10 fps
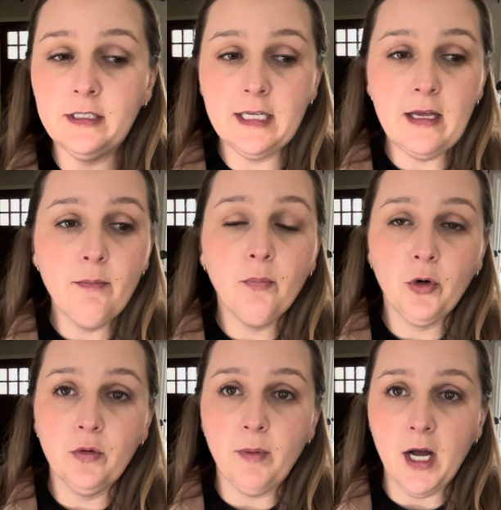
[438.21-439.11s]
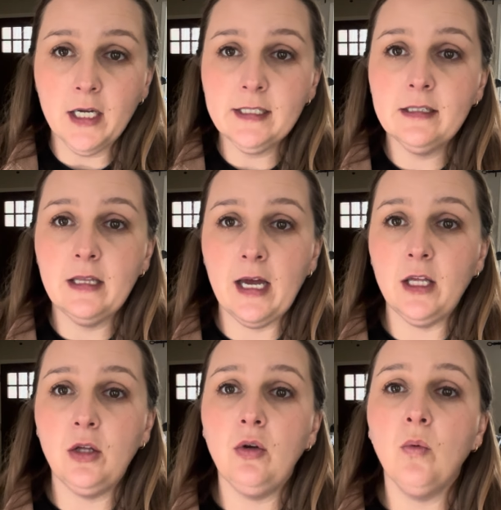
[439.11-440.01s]
deep brood box
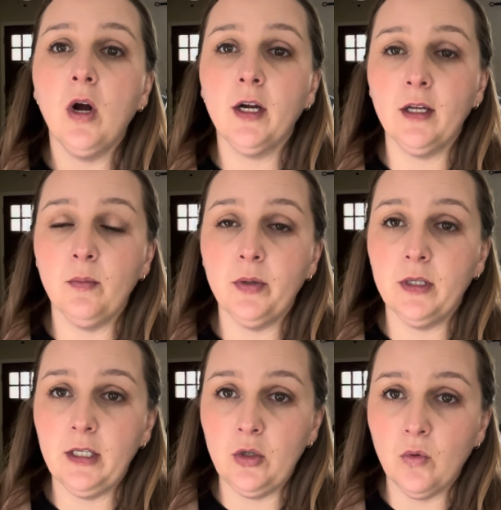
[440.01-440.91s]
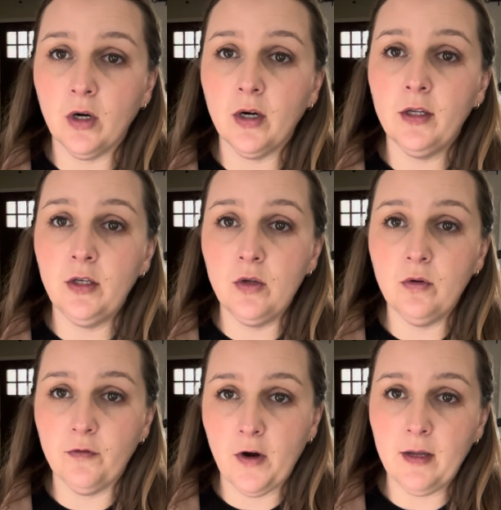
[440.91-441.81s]
that you are going to put your
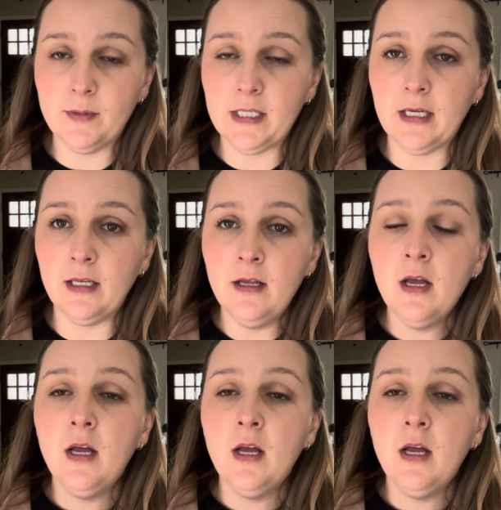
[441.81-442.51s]
nuke frames in.